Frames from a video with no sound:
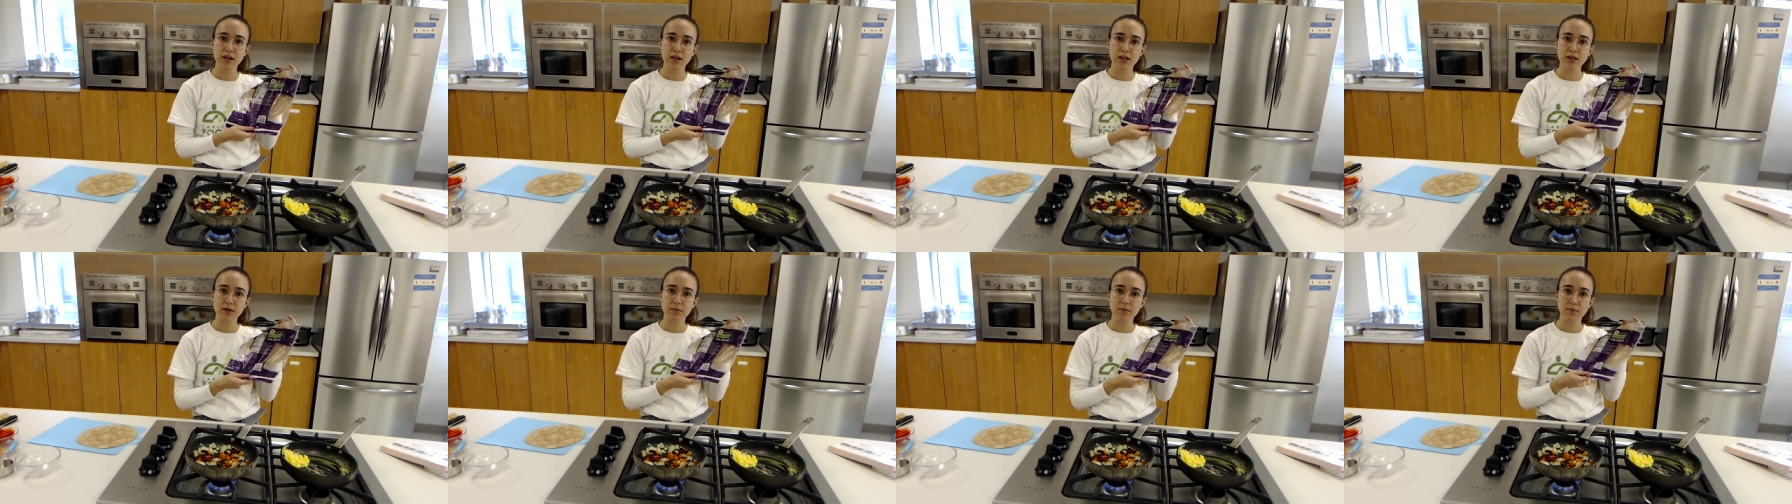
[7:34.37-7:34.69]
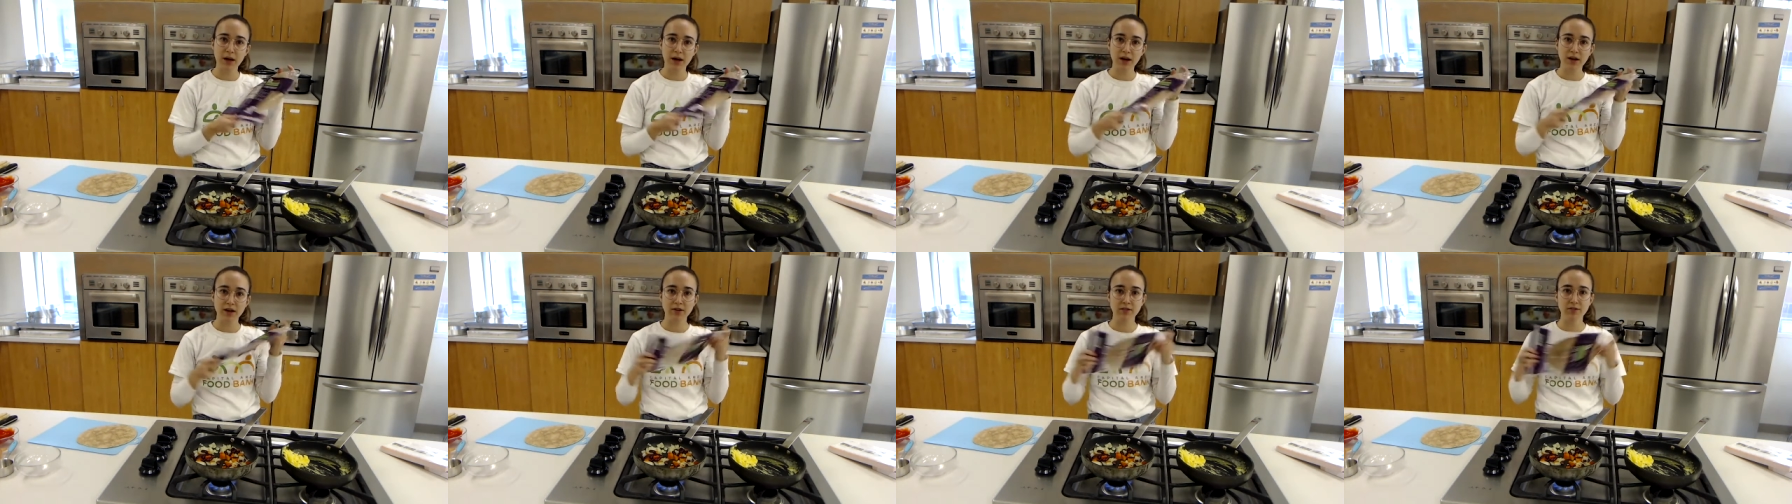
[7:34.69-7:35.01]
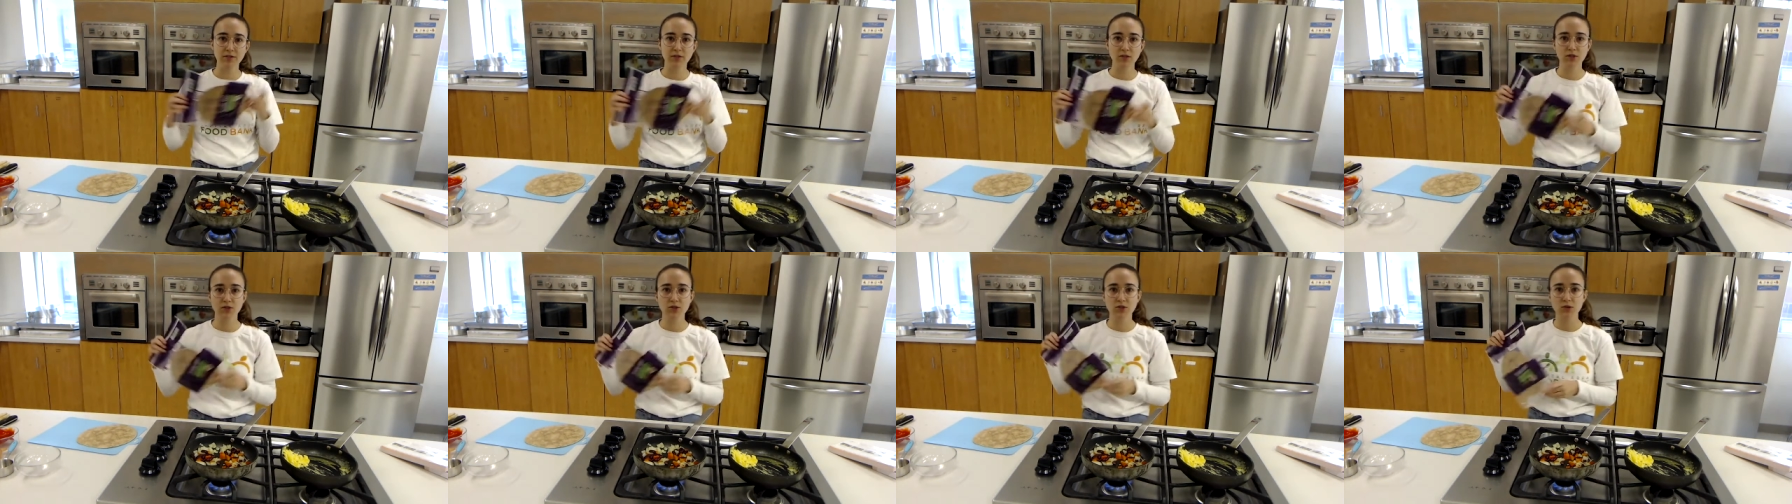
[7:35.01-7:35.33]
on the back of
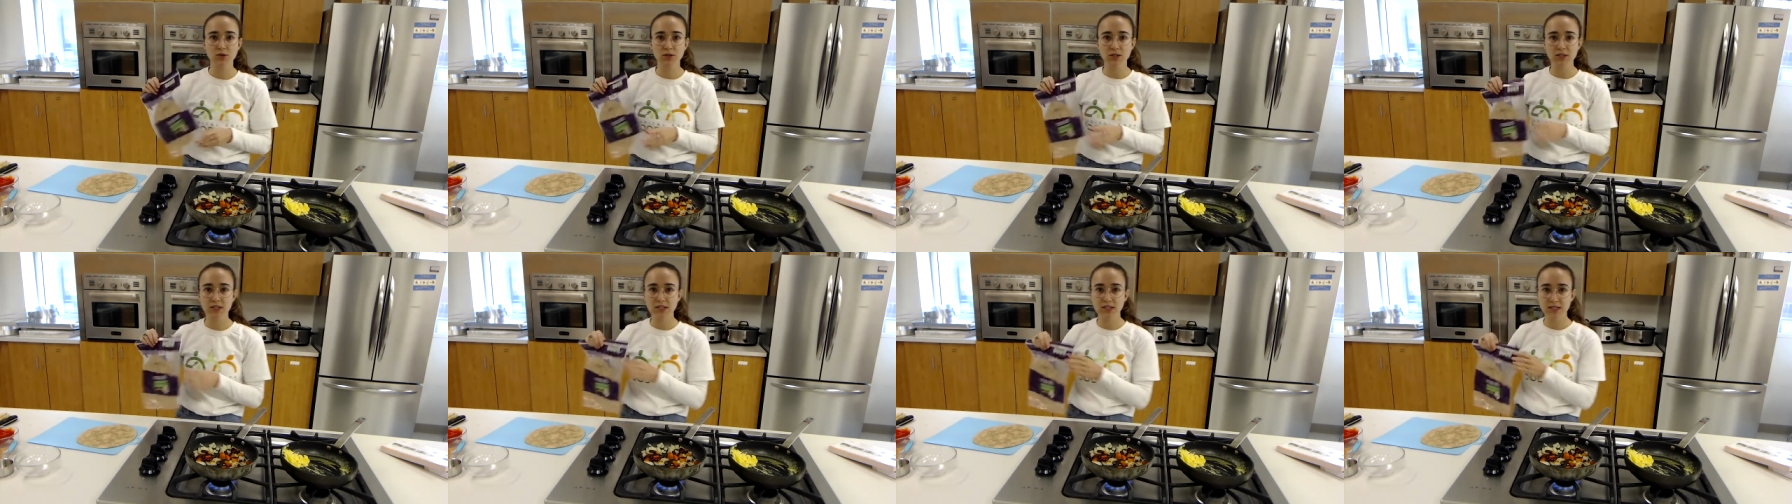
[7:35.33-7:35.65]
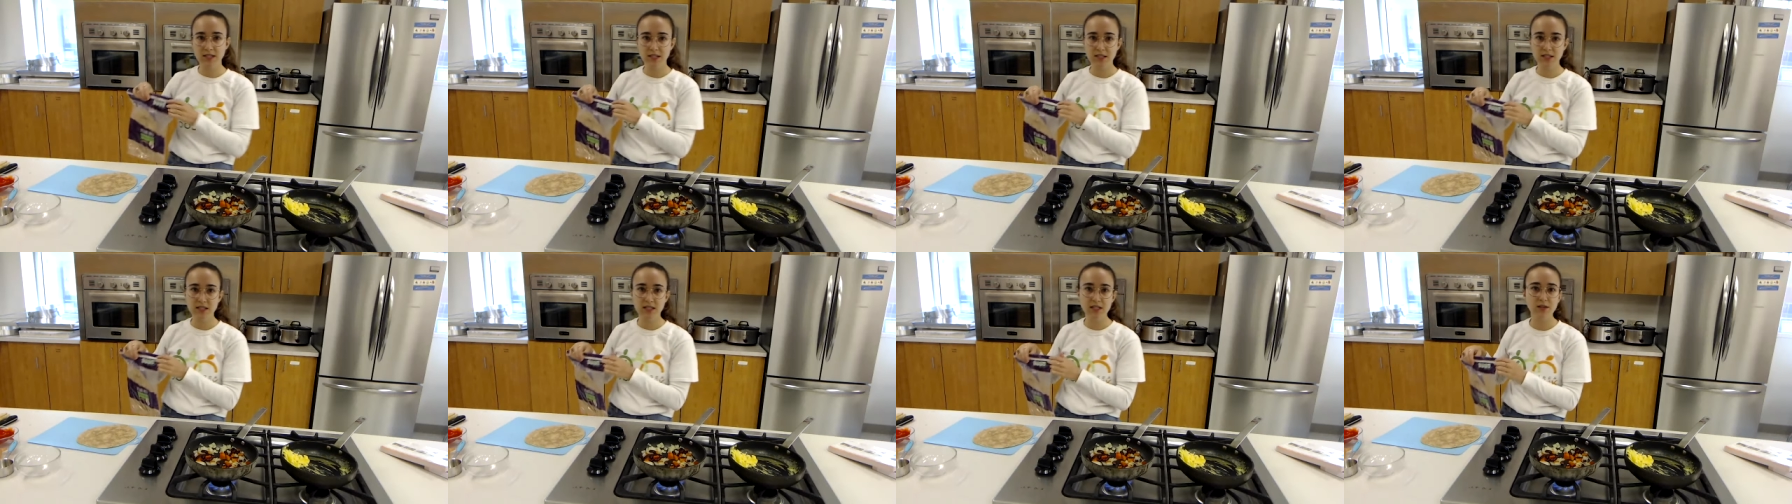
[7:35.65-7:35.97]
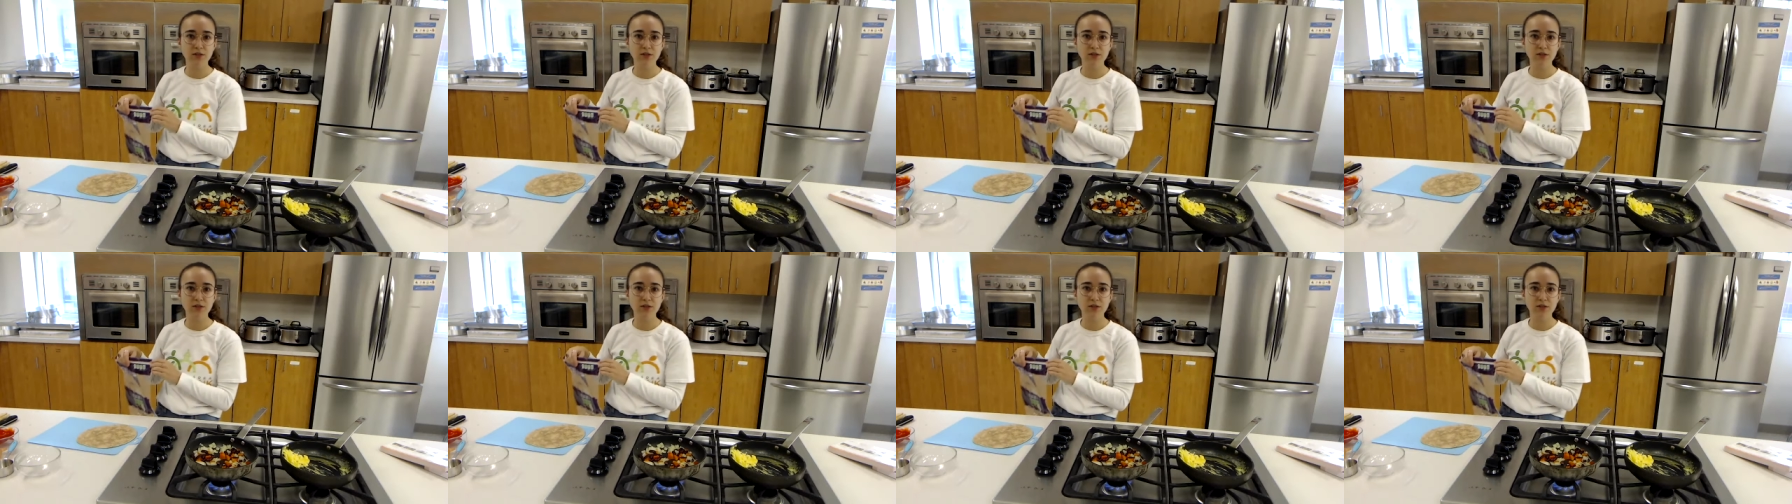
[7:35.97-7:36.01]
your tortillas,